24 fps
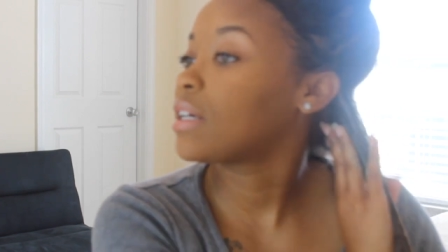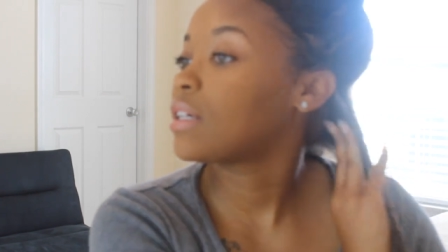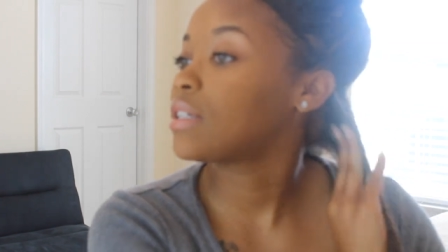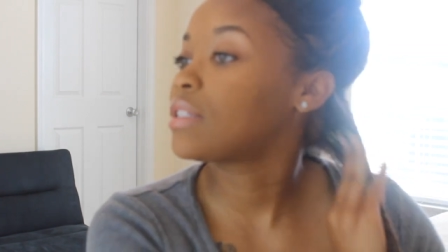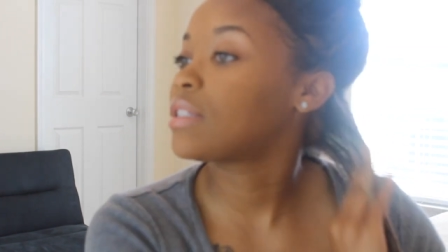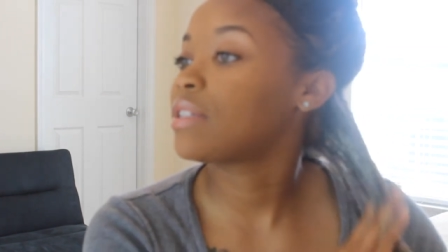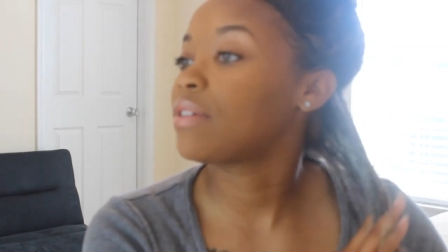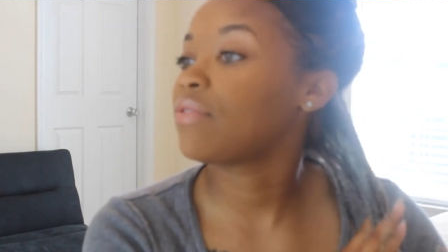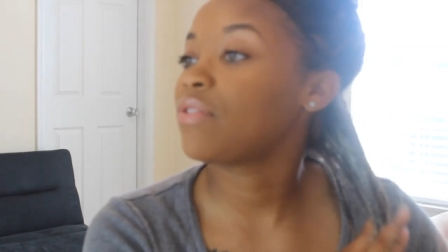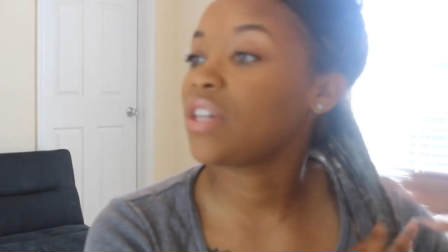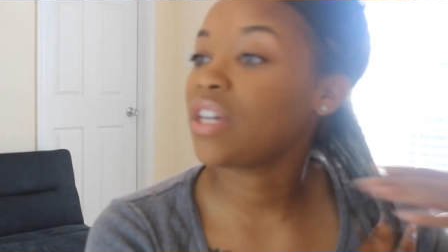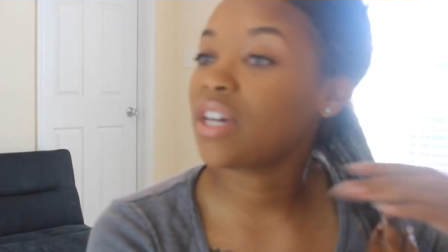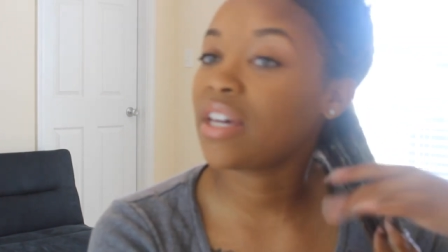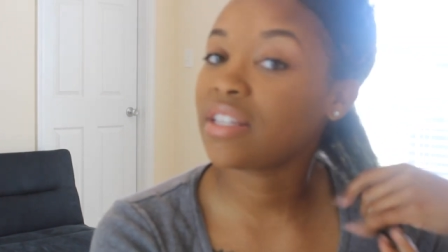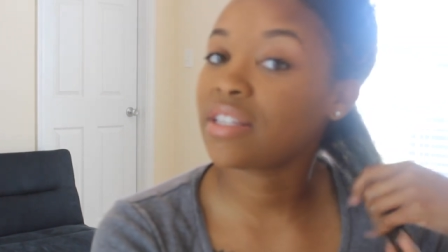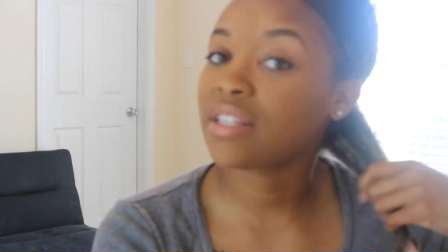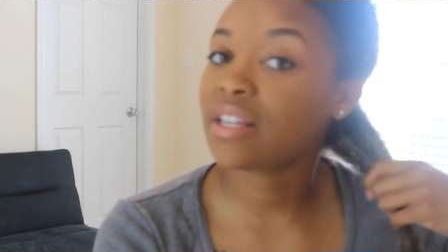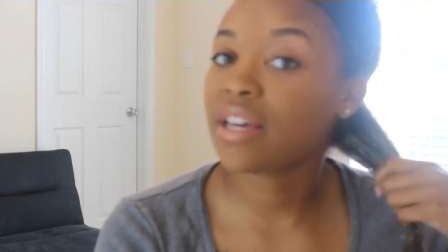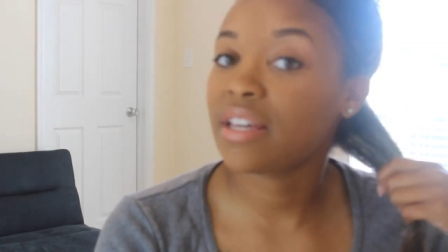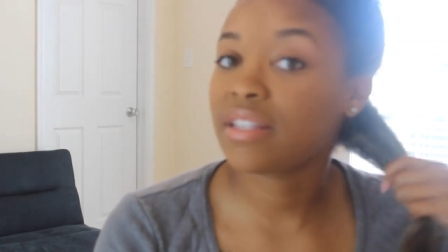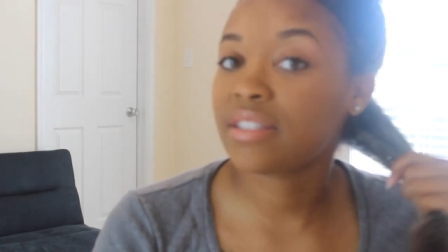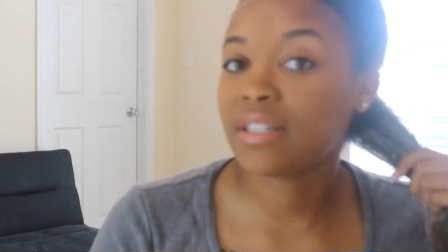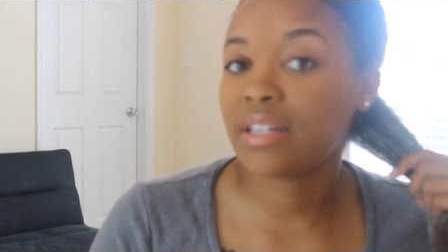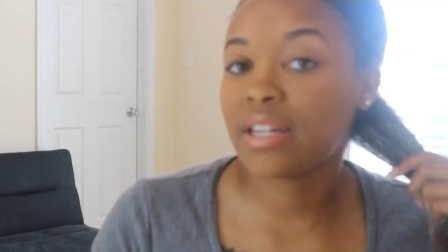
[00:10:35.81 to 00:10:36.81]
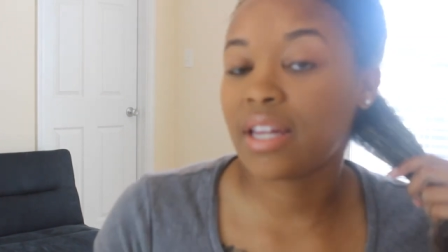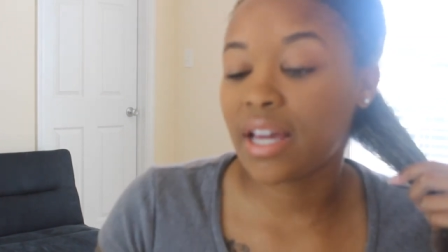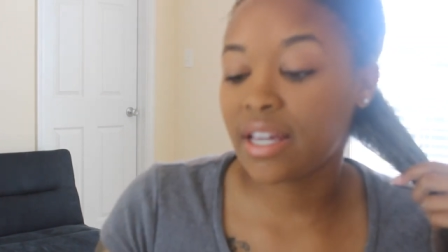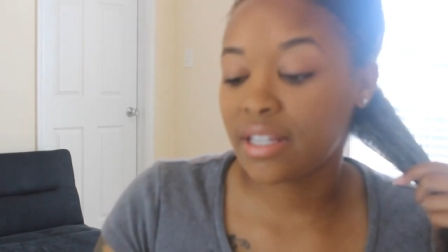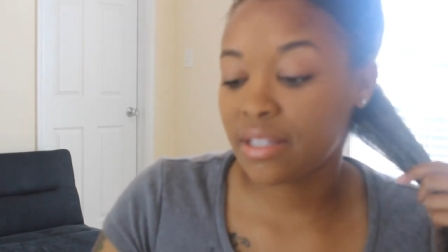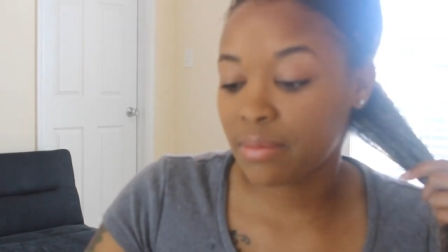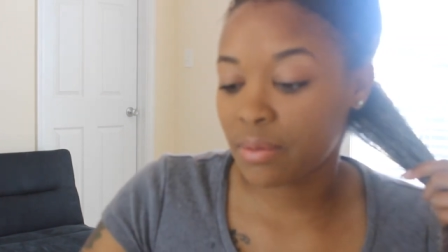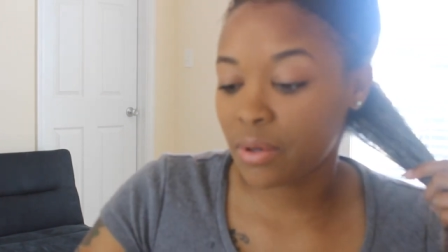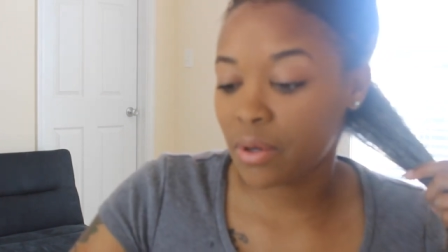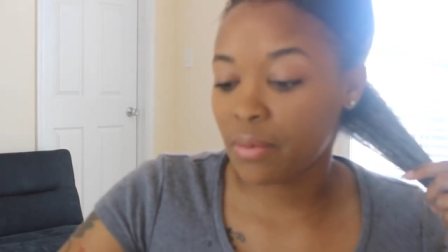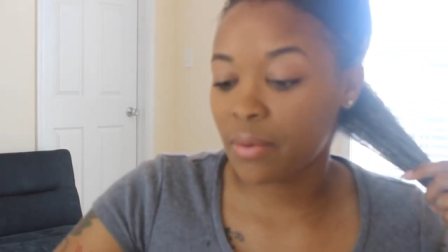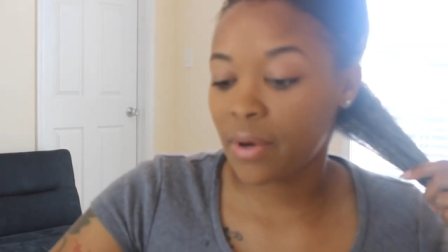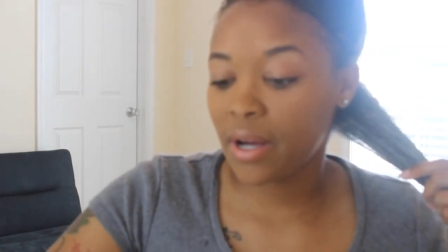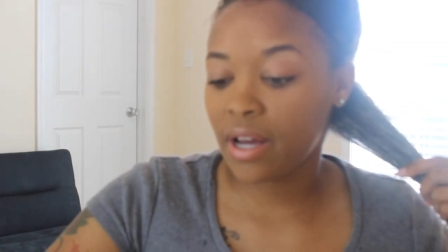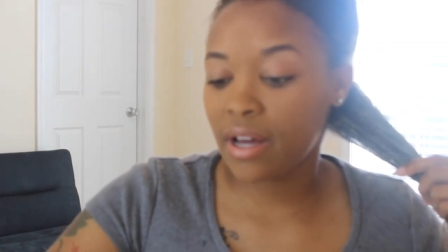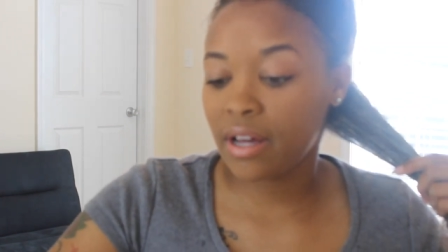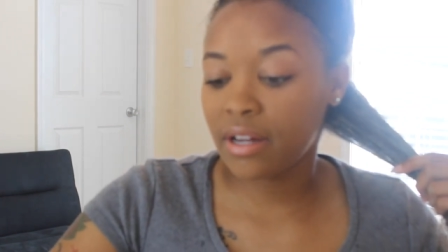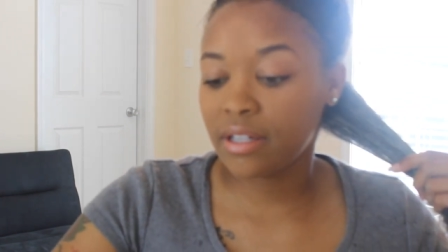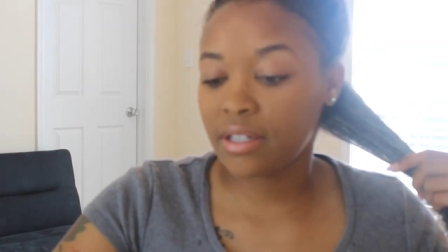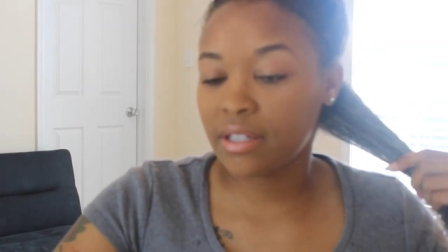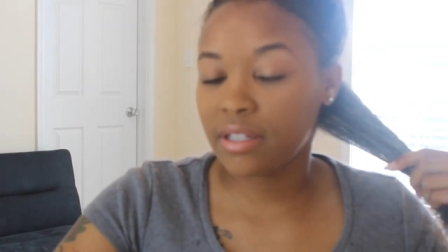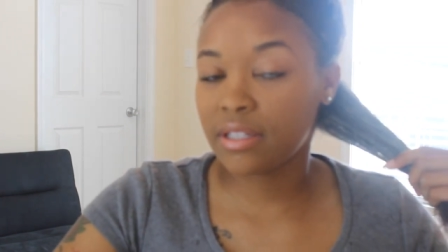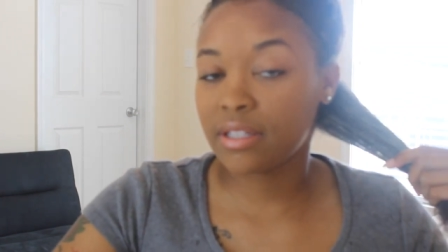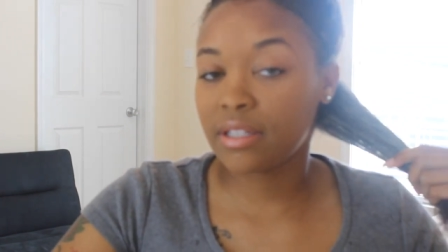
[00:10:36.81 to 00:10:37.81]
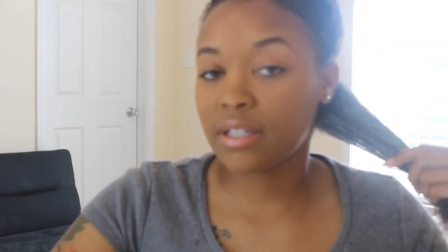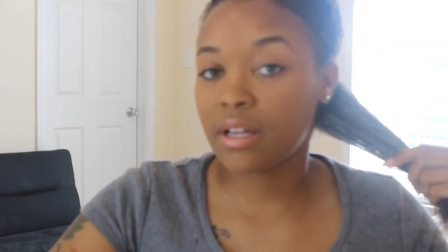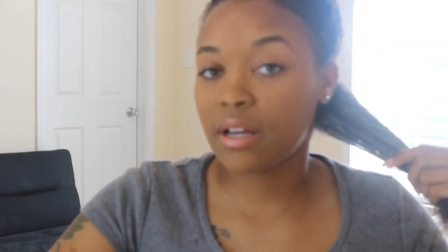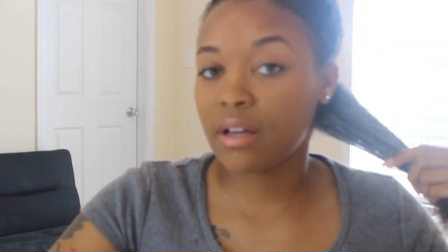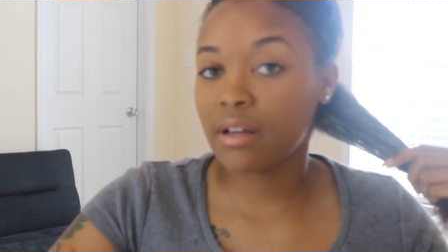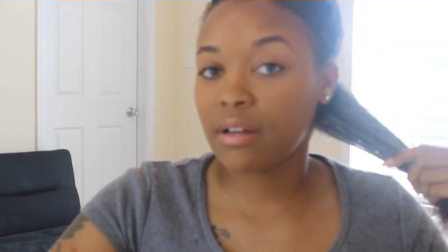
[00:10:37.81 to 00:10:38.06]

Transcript: CVS has nice probiotics.